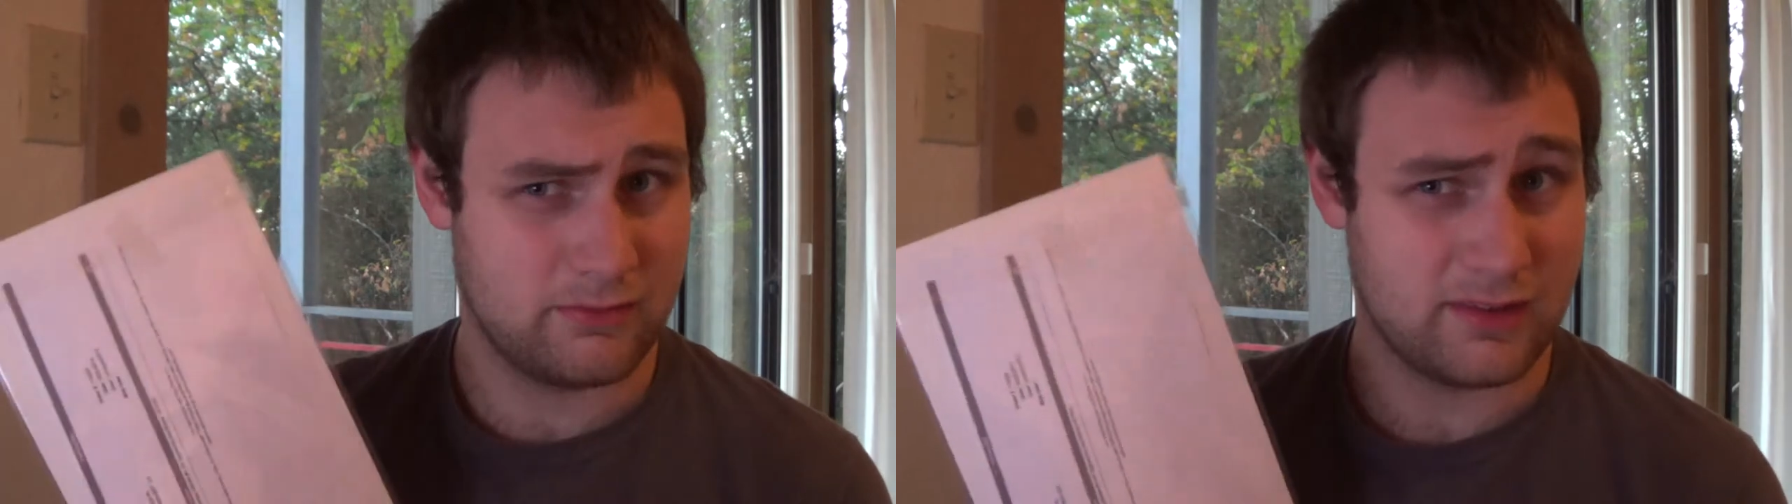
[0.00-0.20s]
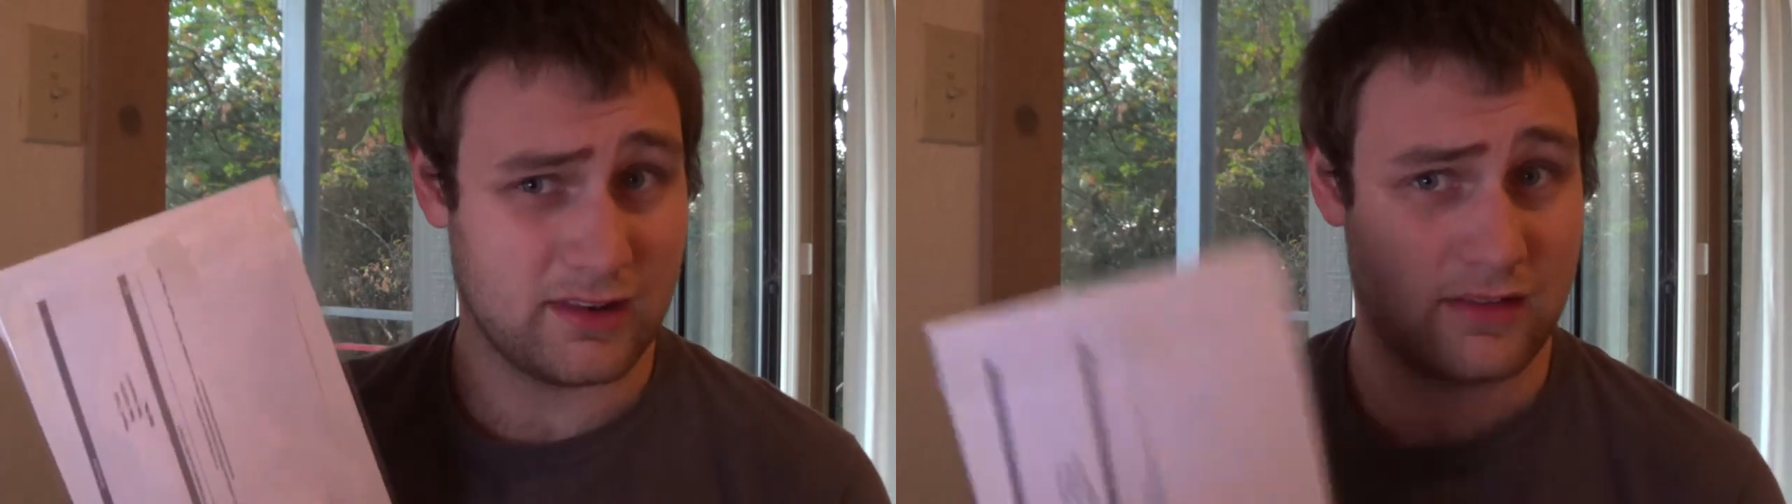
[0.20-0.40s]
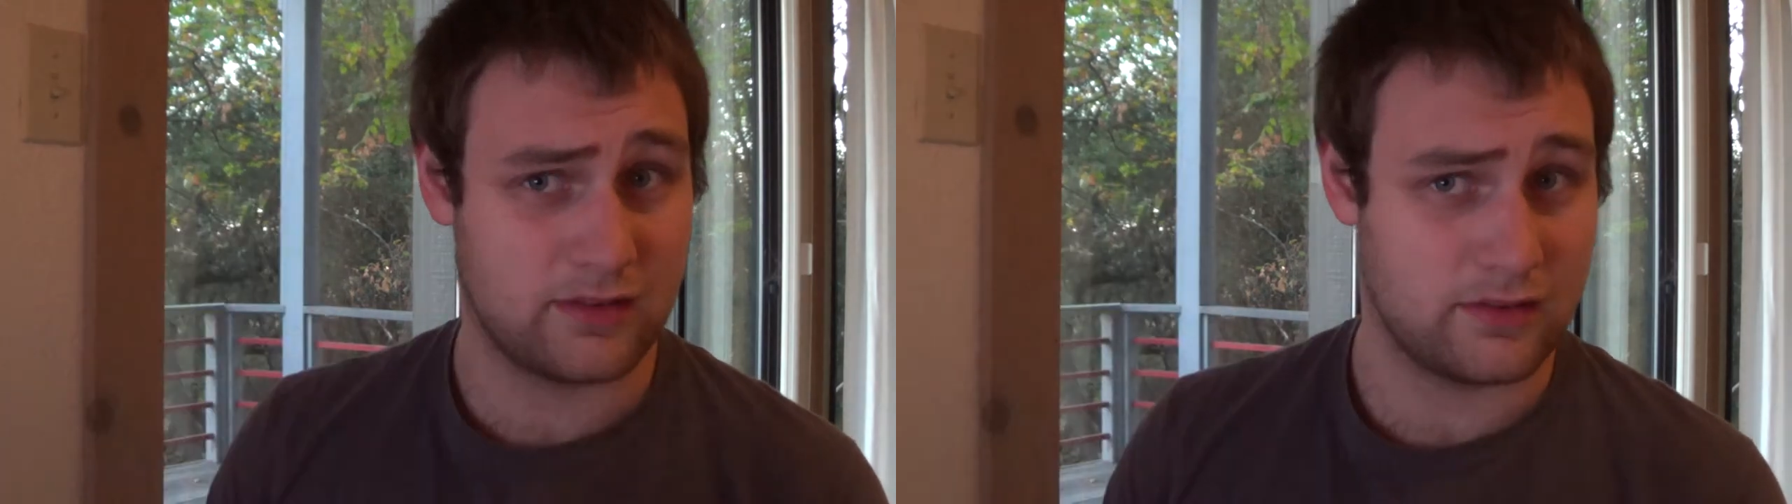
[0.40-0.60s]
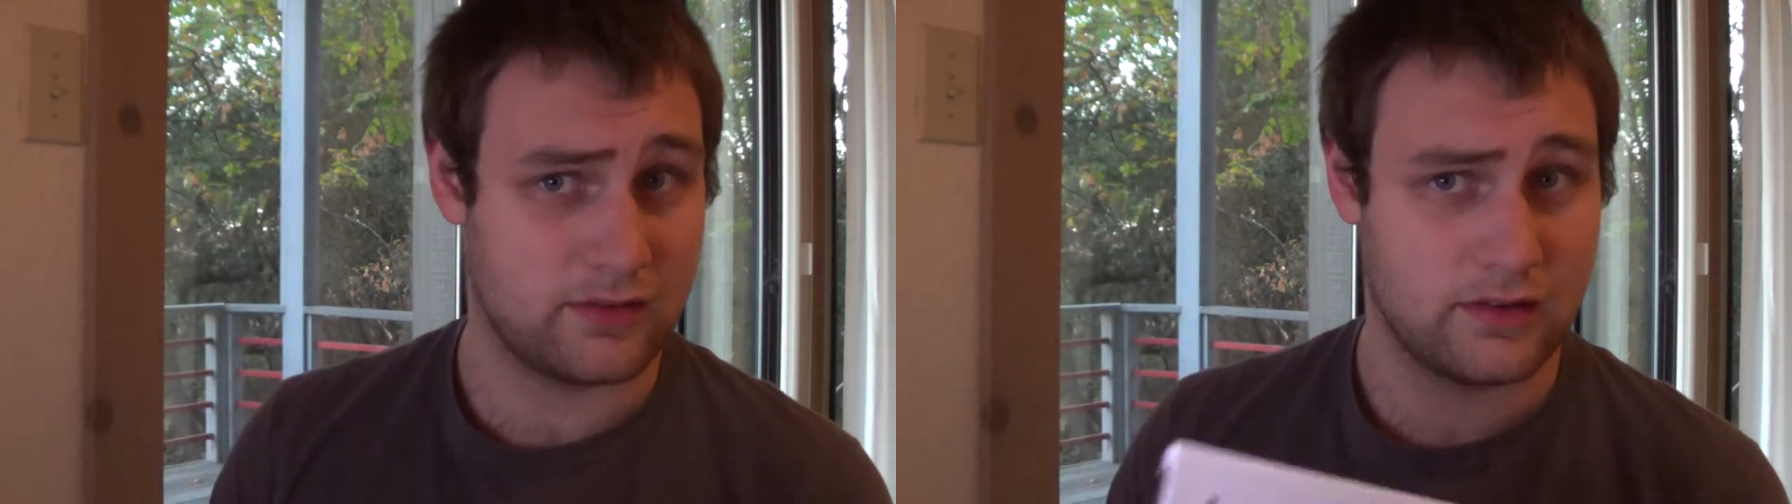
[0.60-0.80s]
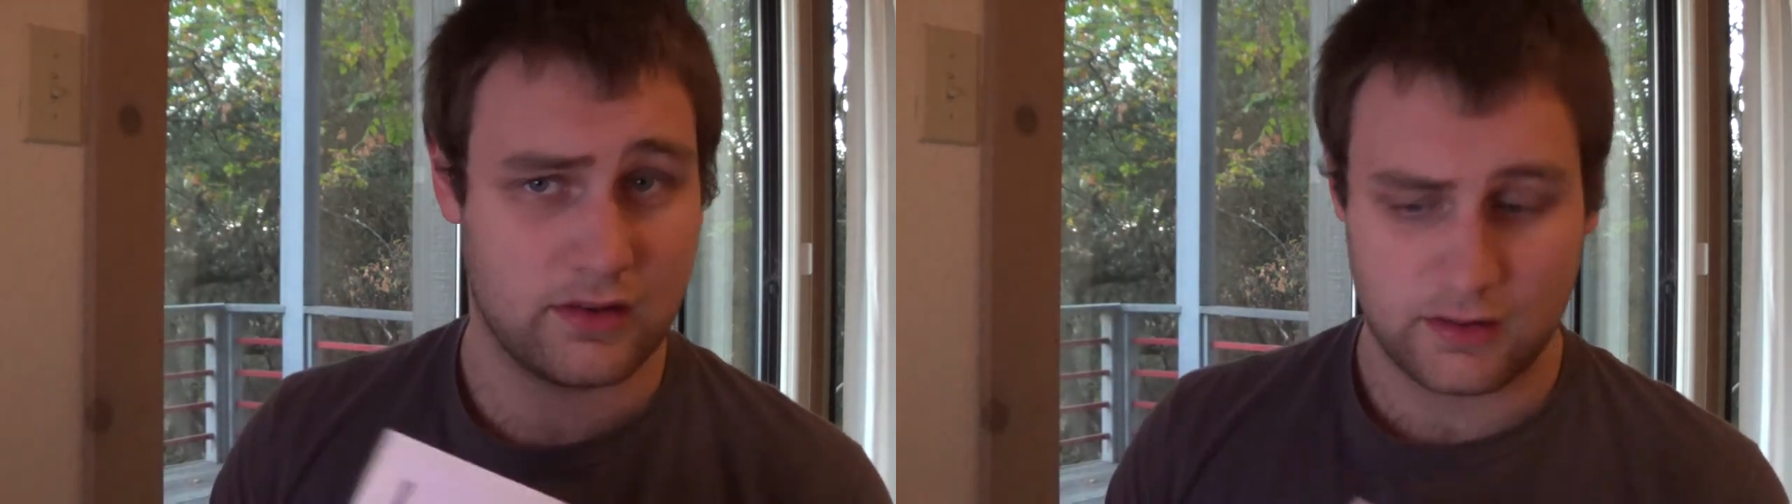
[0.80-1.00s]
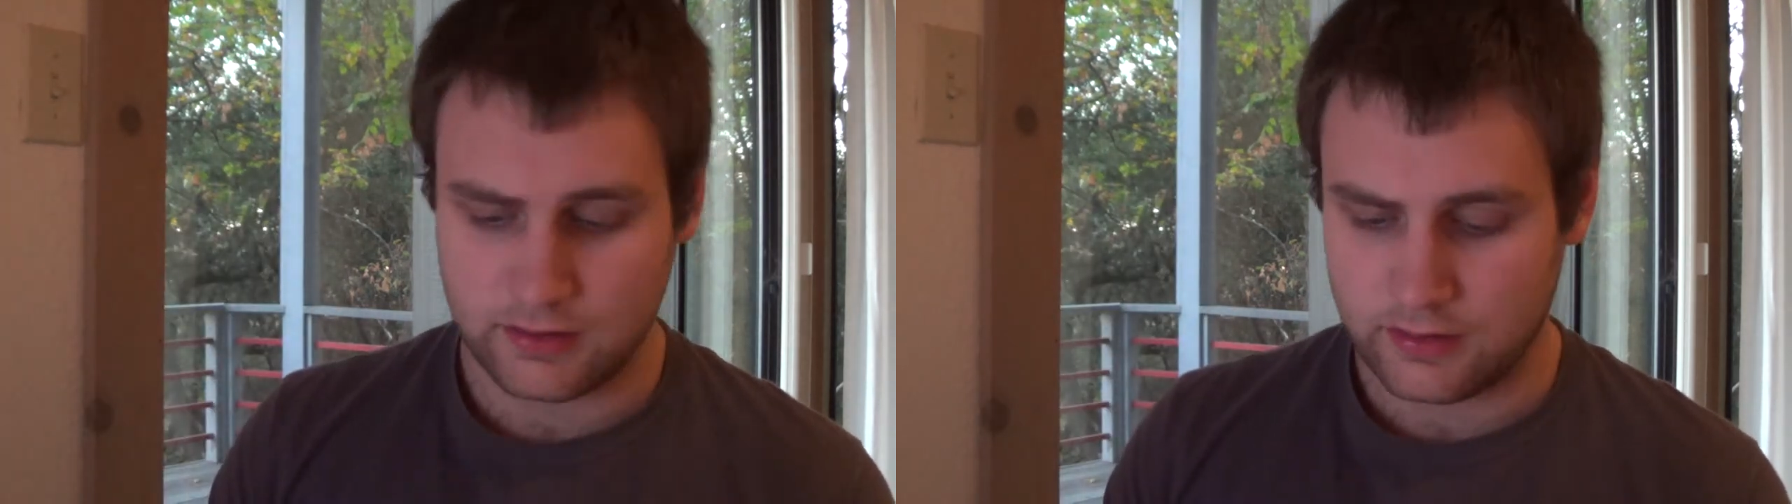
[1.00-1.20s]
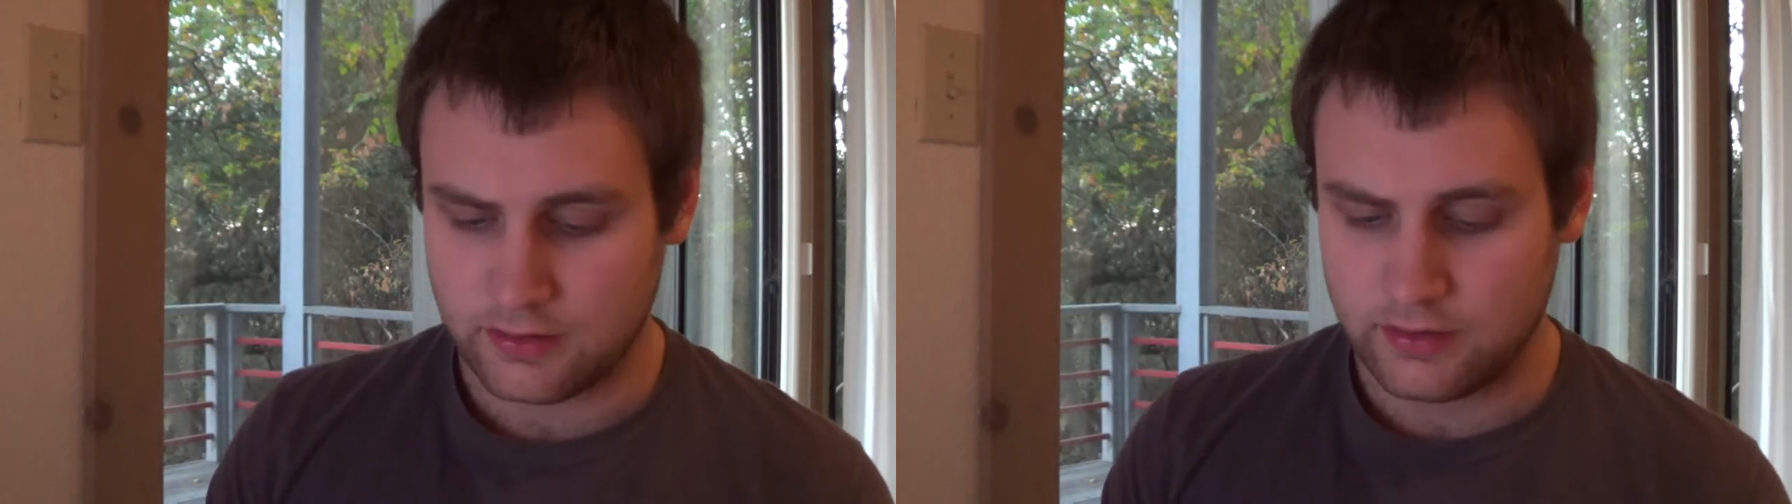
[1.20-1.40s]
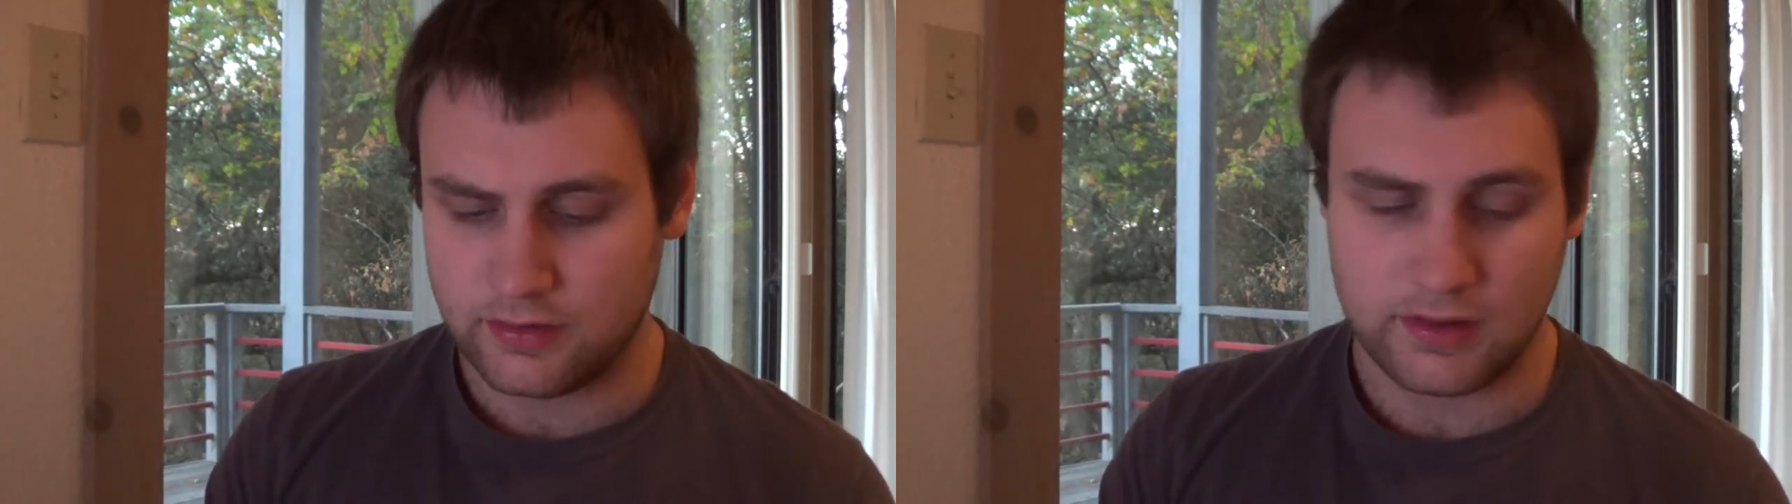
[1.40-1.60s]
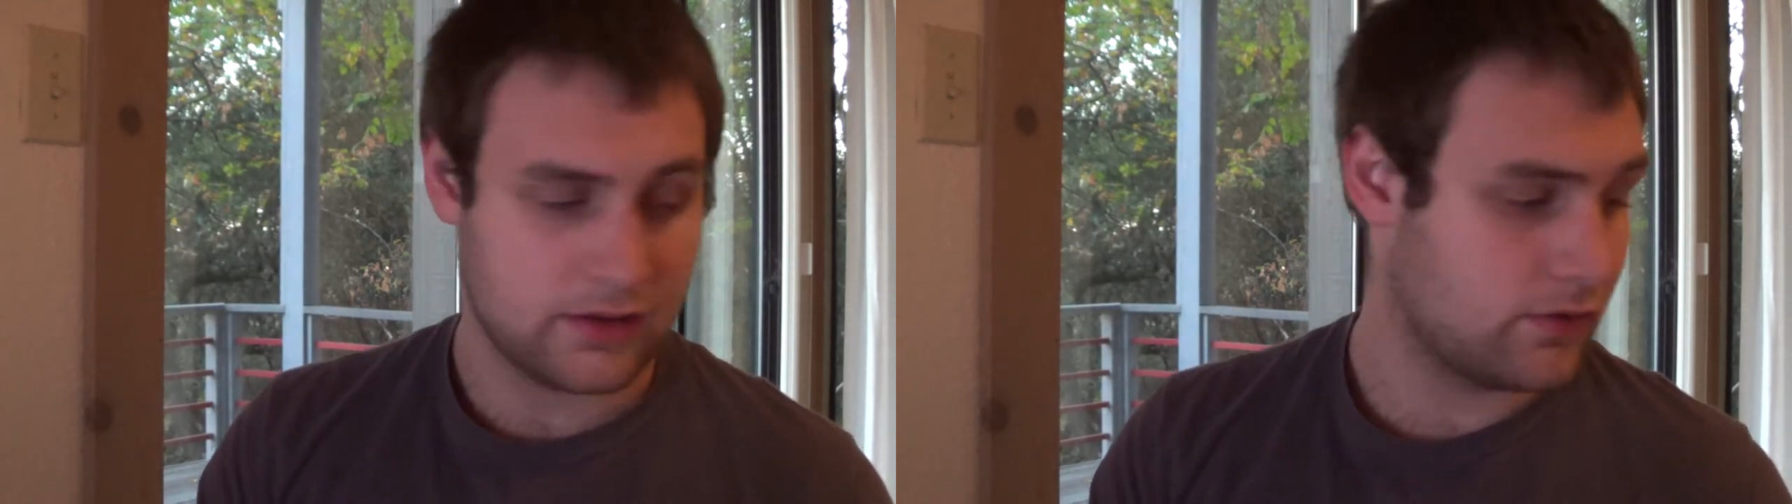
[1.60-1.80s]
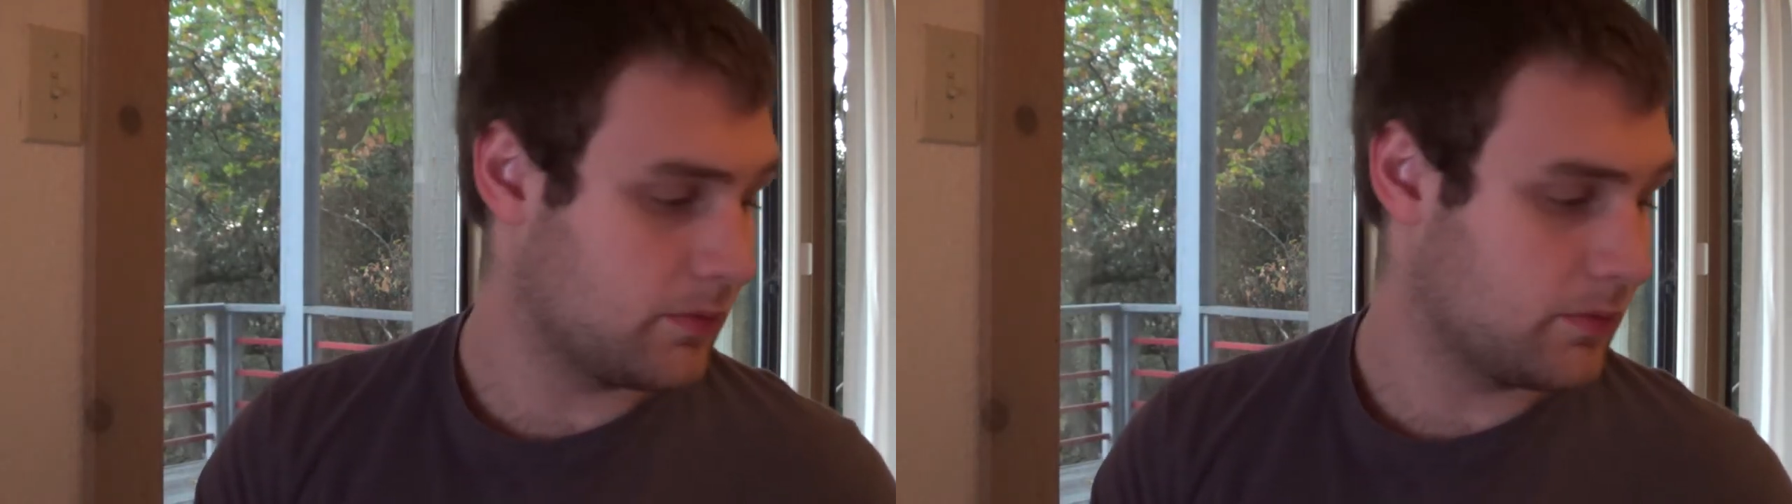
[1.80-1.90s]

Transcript: that's